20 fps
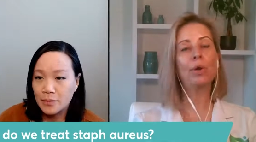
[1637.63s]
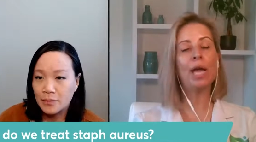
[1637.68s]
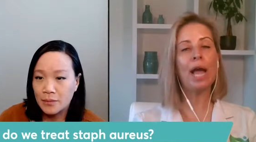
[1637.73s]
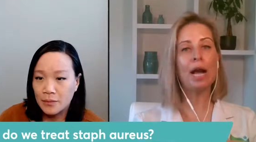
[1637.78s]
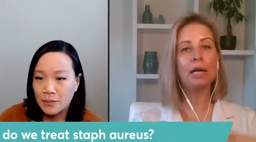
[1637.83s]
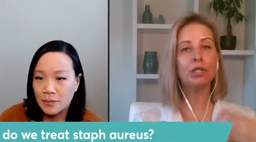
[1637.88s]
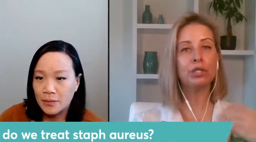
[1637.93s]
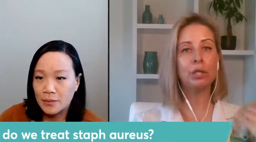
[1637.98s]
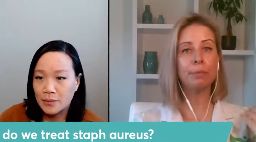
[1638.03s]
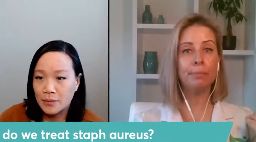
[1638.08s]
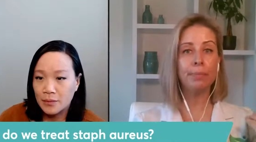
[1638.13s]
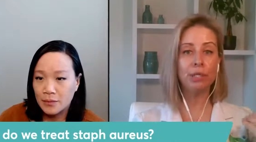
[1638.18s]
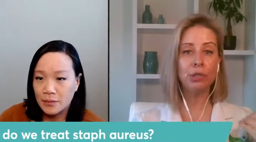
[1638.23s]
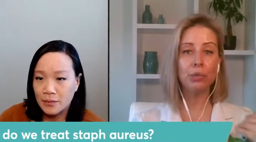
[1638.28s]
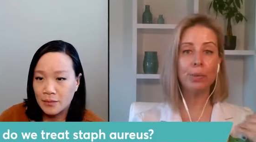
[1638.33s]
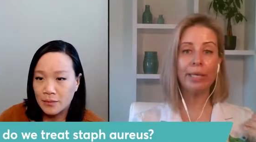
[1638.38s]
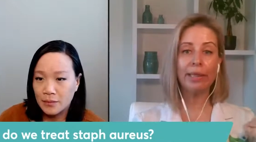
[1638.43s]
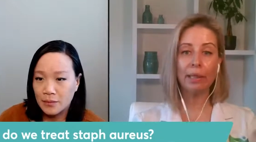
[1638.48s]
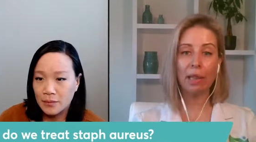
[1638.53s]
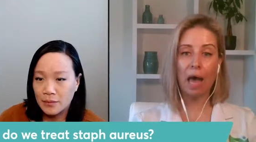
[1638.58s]
Speaker 1: reaction
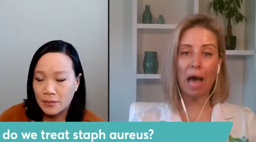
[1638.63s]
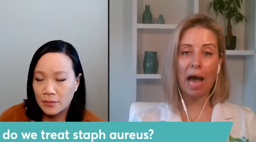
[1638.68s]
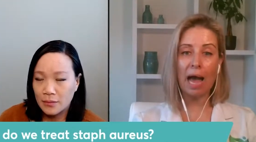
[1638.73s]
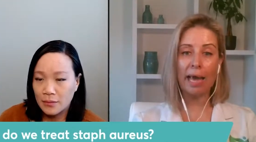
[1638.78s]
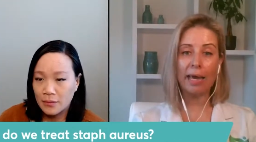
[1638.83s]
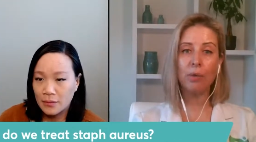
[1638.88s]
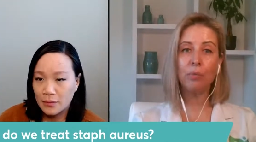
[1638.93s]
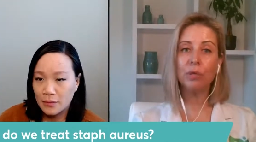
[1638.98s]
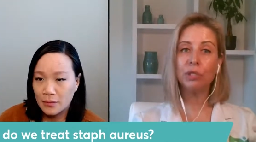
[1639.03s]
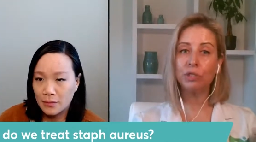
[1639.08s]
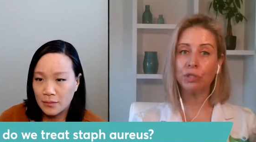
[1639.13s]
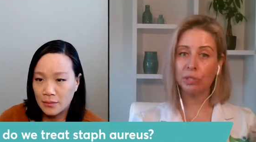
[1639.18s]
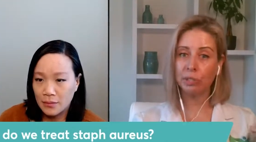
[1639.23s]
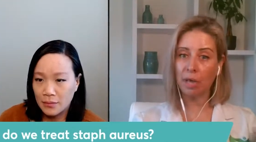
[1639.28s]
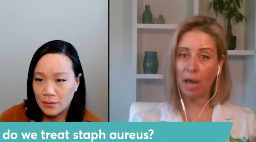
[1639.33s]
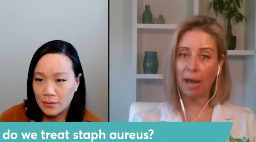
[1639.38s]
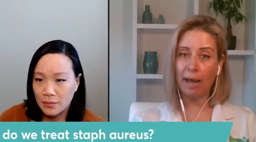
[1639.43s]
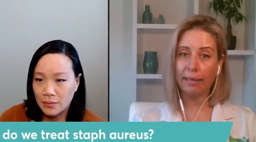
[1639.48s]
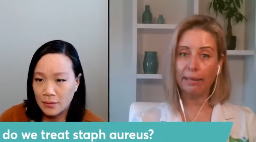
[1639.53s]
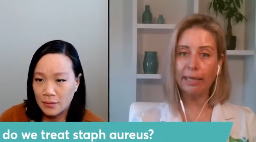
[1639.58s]
between lye, which is
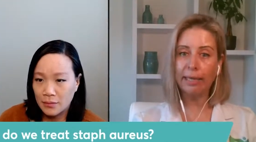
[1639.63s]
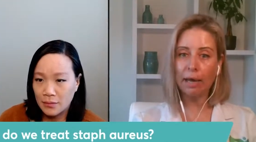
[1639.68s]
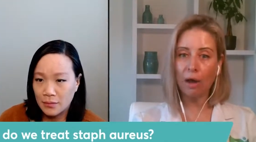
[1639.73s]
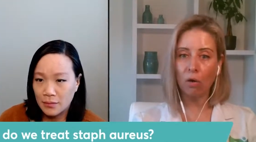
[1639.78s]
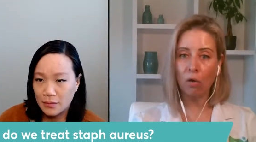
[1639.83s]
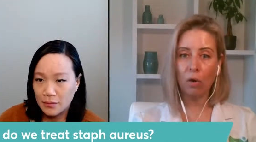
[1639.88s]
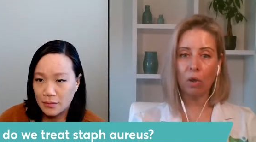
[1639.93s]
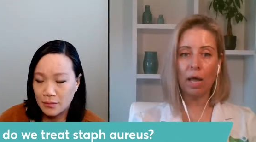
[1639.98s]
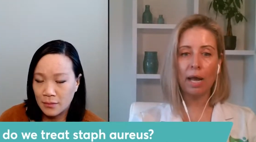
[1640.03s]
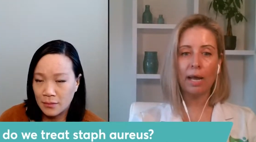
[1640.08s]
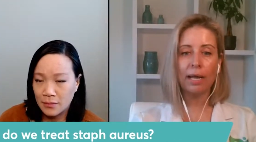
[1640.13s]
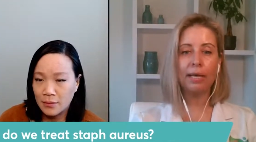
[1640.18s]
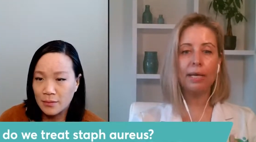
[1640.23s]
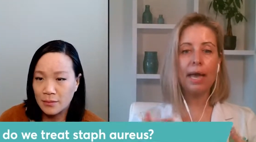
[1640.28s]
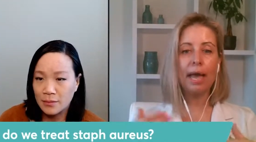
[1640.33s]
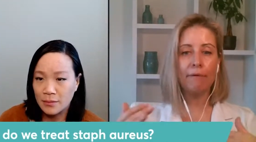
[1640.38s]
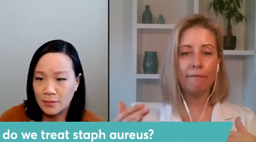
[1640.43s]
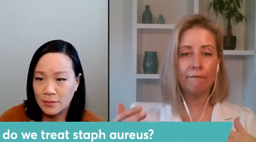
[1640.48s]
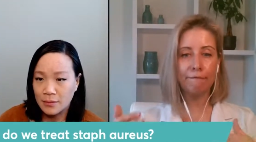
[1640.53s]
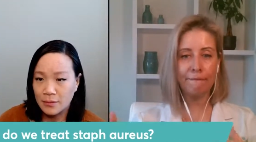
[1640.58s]
highly alkaline,
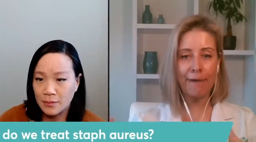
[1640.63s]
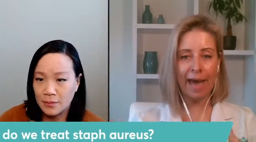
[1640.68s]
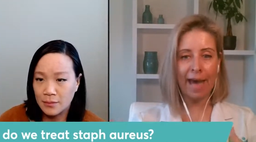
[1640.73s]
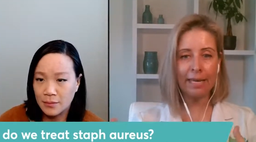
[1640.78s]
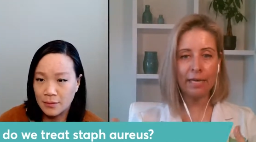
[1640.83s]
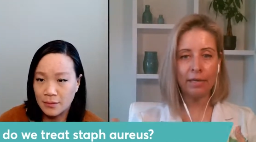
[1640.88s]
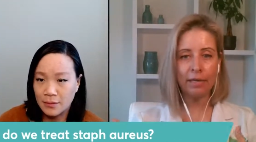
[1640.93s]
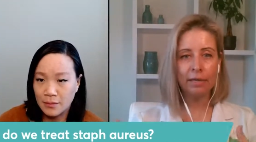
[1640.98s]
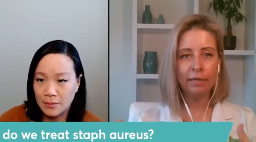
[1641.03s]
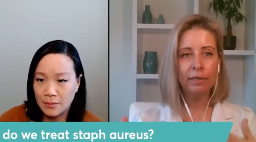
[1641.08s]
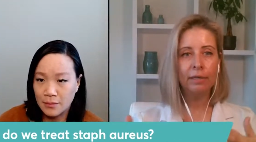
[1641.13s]
and fat.